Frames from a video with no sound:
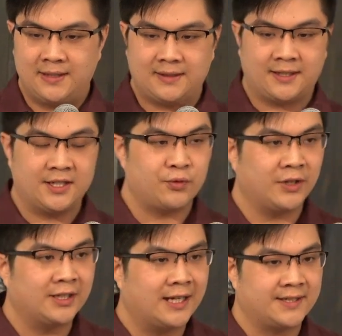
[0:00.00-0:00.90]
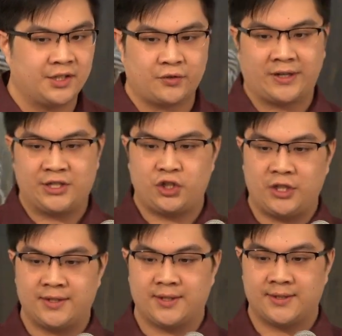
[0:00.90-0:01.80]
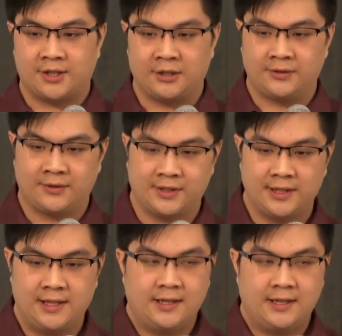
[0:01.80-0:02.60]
that he has realized in Christ Jesus our Lord,